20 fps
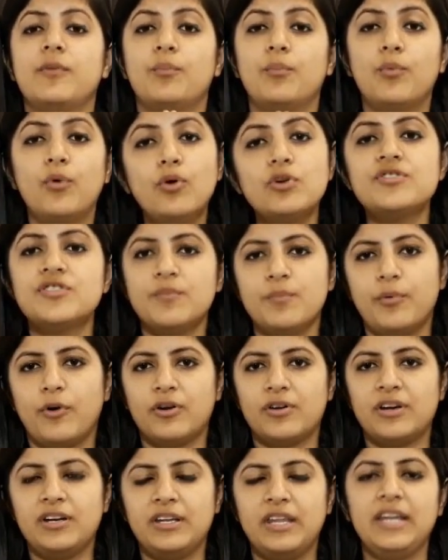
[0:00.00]
most
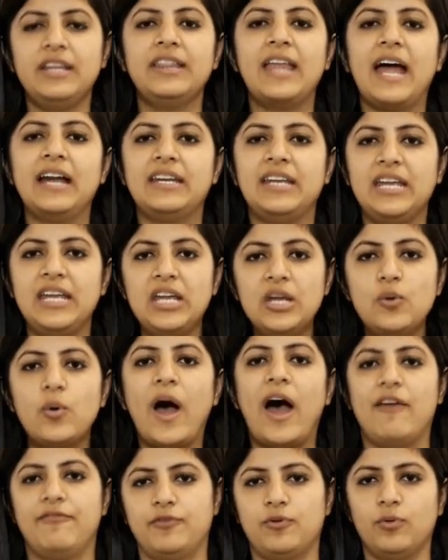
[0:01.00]
important thing that you
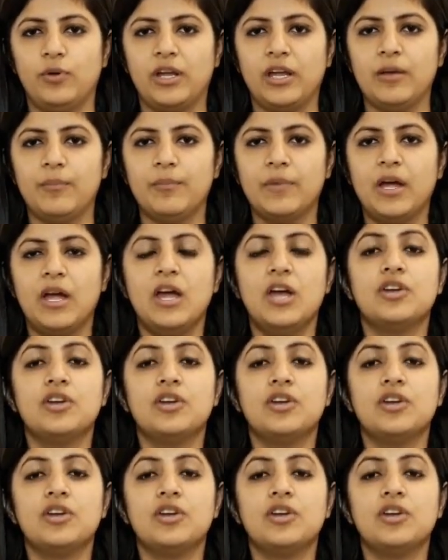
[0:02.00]
have to keep